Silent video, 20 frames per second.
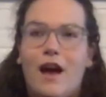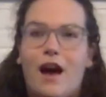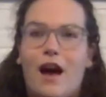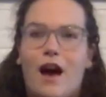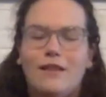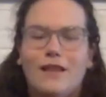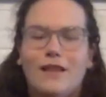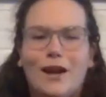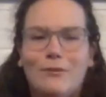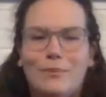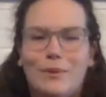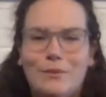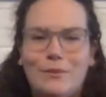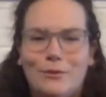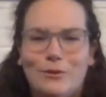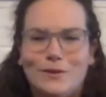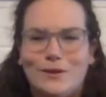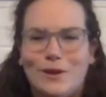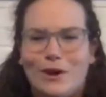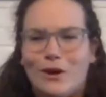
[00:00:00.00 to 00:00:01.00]
A lot of
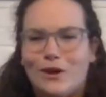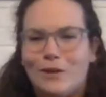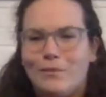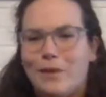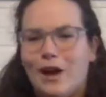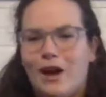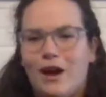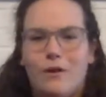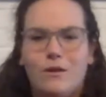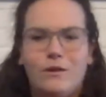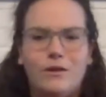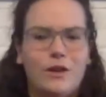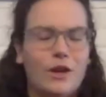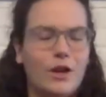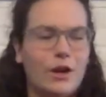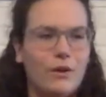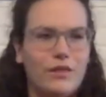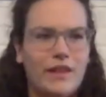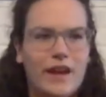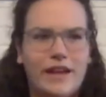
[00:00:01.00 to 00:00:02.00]
people will talk about,
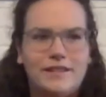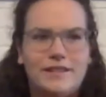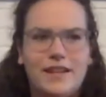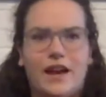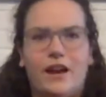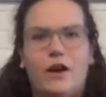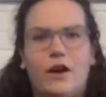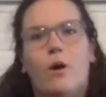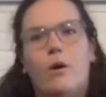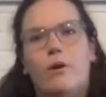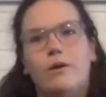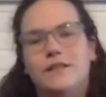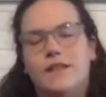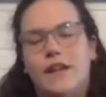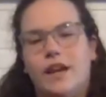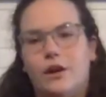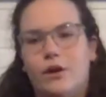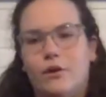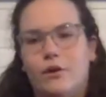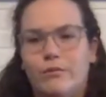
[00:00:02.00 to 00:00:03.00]
that day, oh, I was
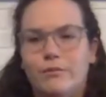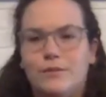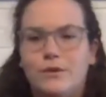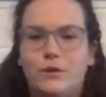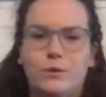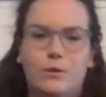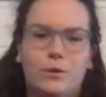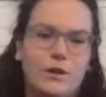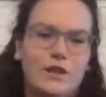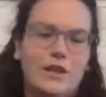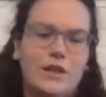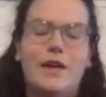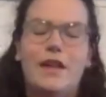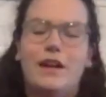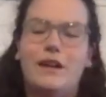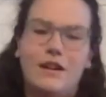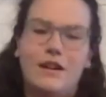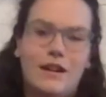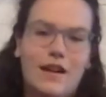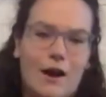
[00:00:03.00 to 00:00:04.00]
taken home from school and they made
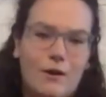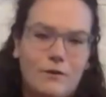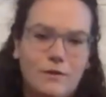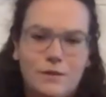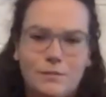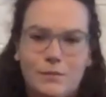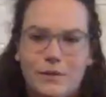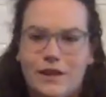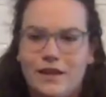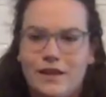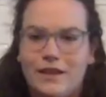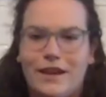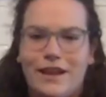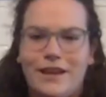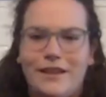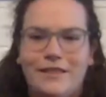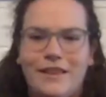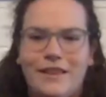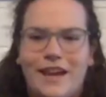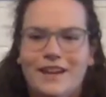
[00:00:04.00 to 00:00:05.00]
an announcement.
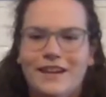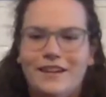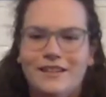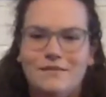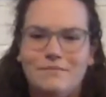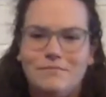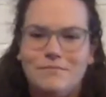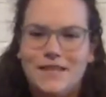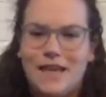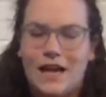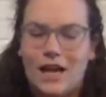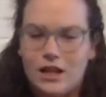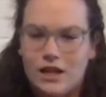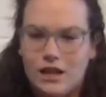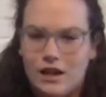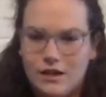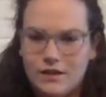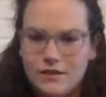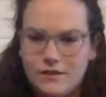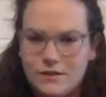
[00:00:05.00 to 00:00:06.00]
Like, they didn't
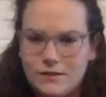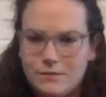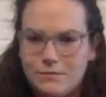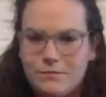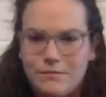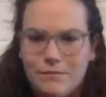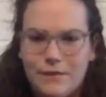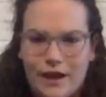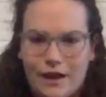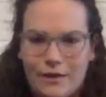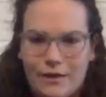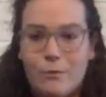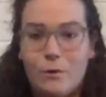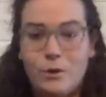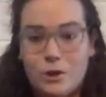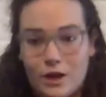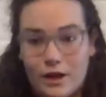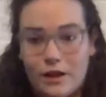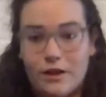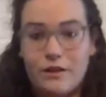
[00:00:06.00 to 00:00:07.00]
tell us,
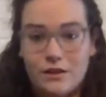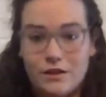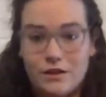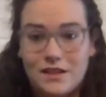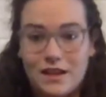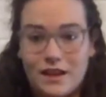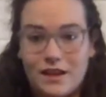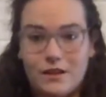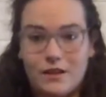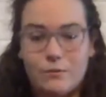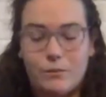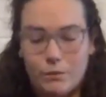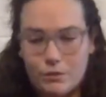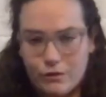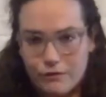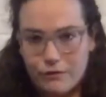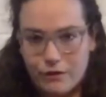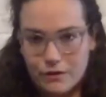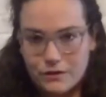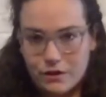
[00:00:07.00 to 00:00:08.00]
which I understand. We were
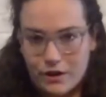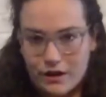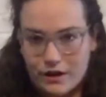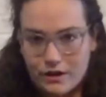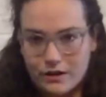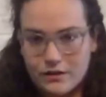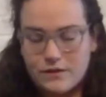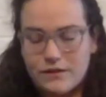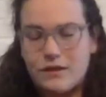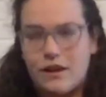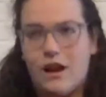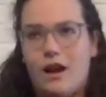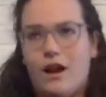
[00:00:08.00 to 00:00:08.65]
first graders.